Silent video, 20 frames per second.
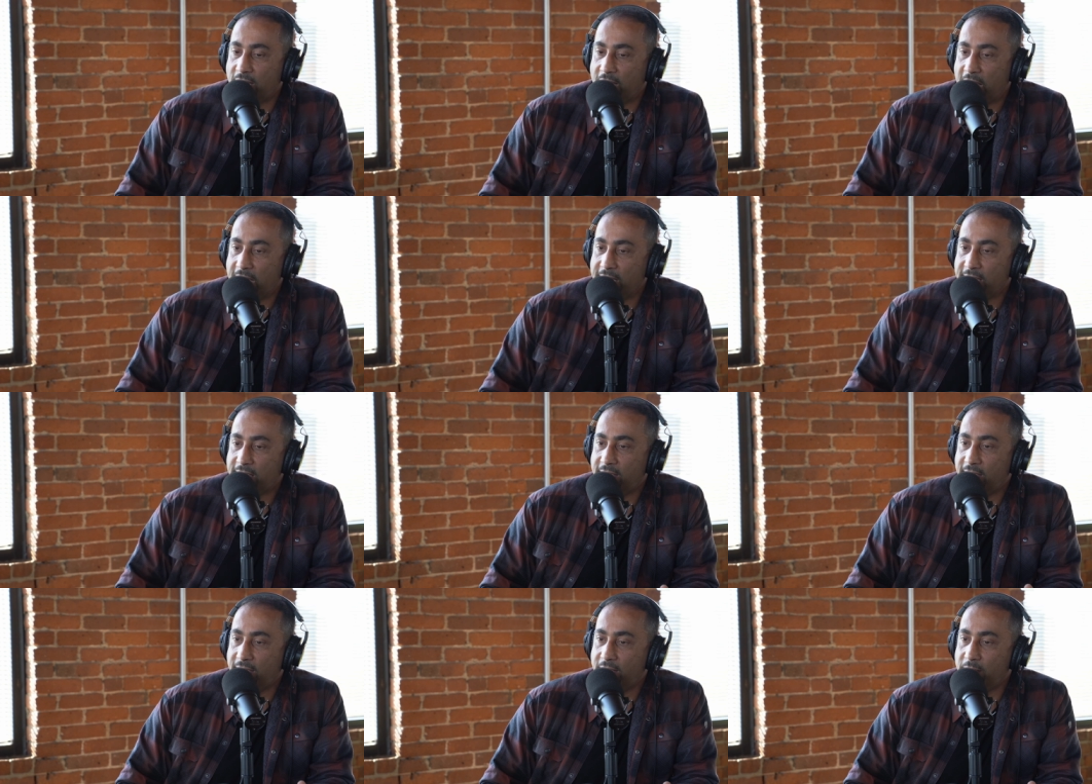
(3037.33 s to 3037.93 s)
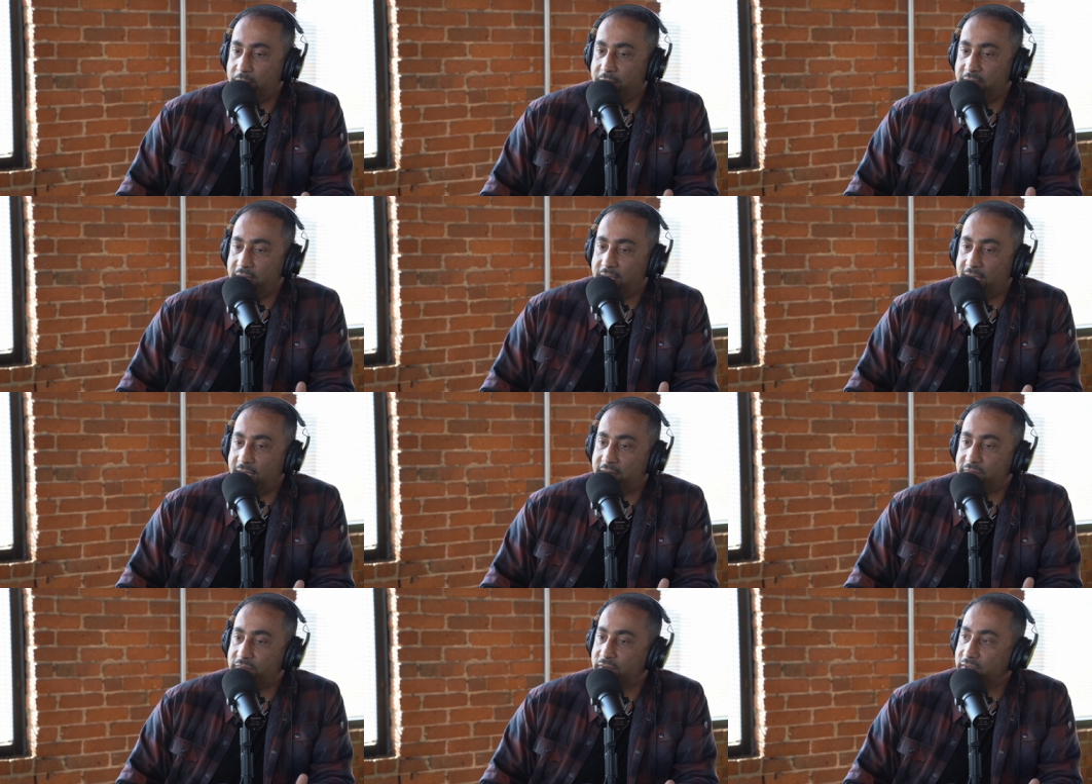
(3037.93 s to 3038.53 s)
I can't
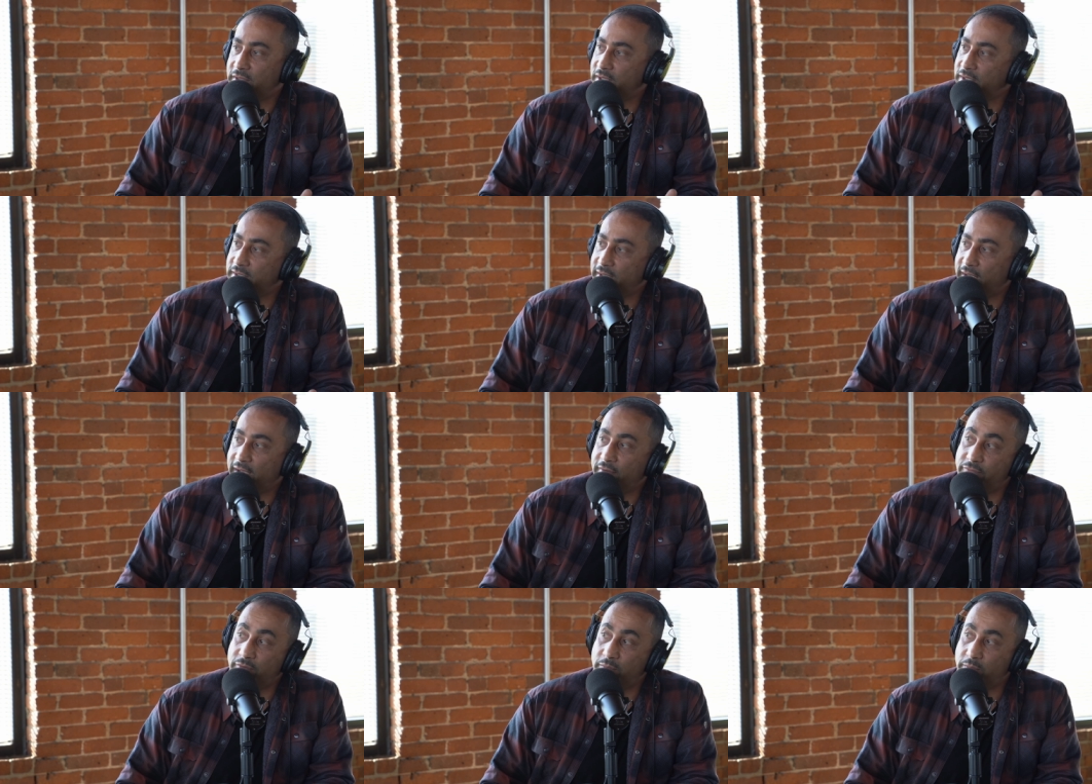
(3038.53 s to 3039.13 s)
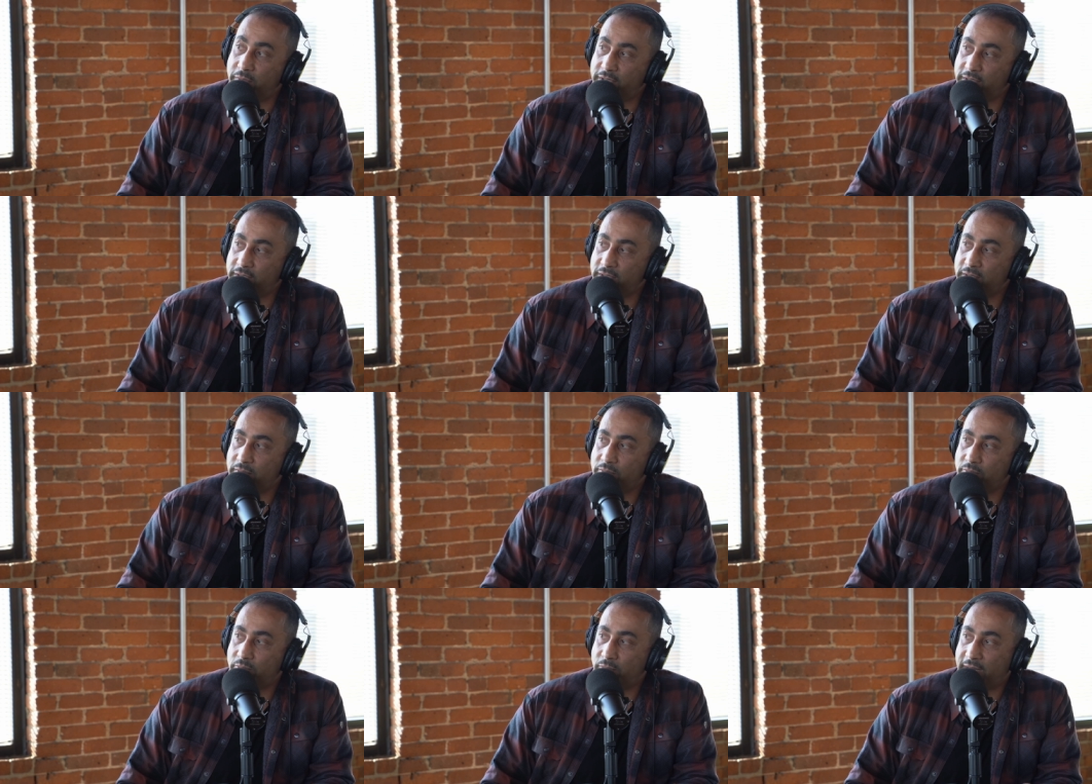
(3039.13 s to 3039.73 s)
be everything to
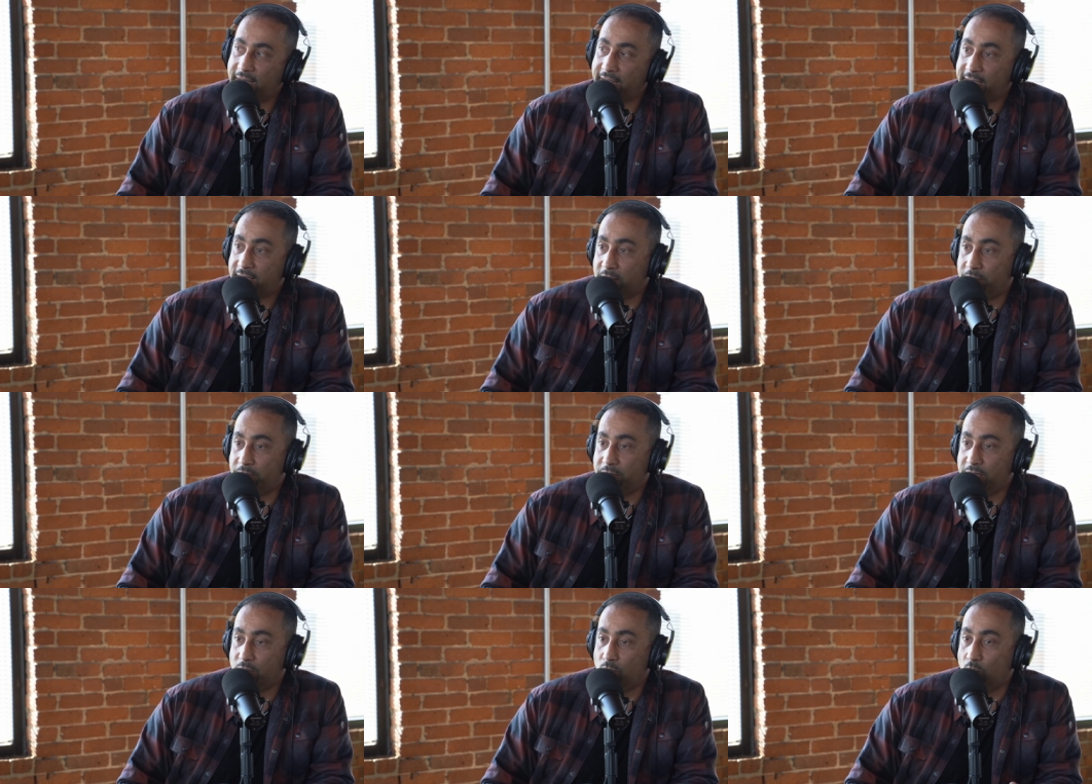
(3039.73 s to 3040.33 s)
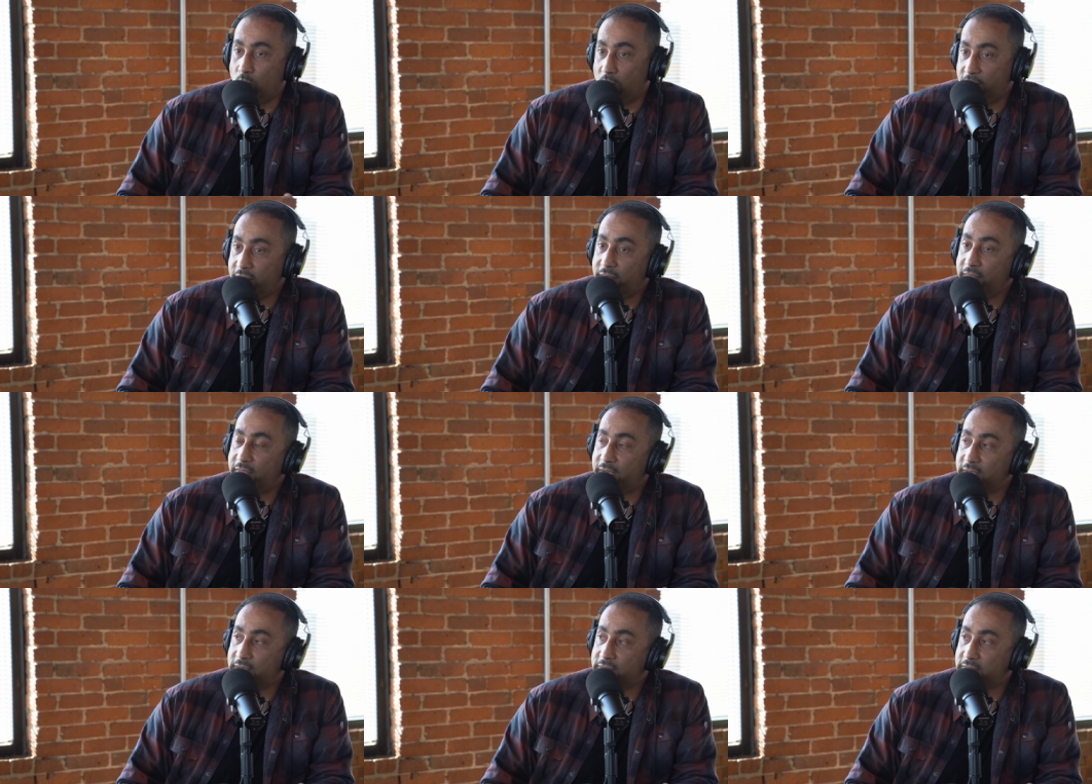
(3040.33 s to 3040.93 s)
everybody, but I could be one
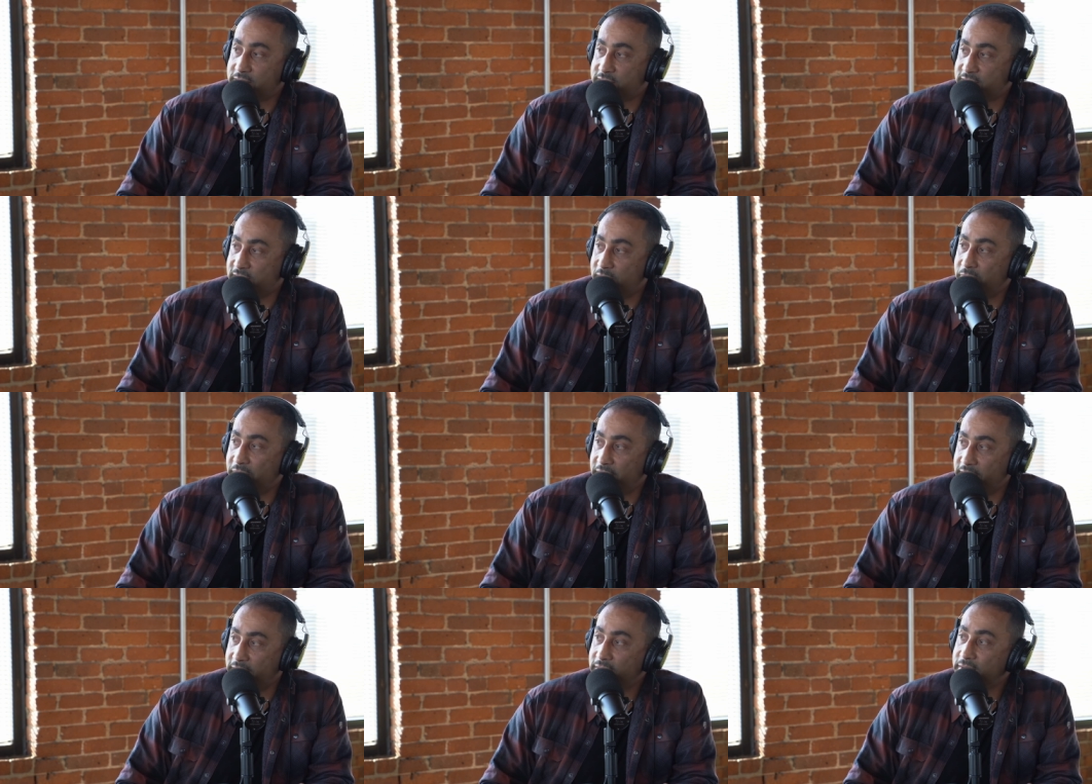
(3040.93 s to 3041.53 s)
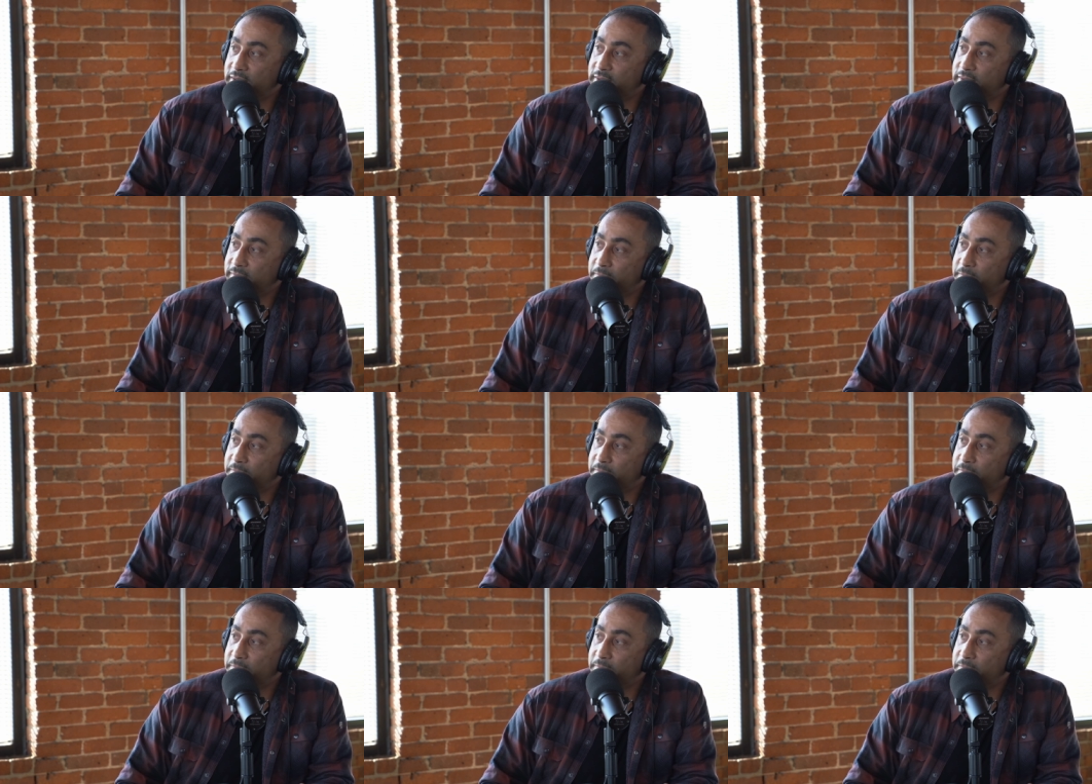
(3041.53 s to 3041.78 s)
thing to somebody.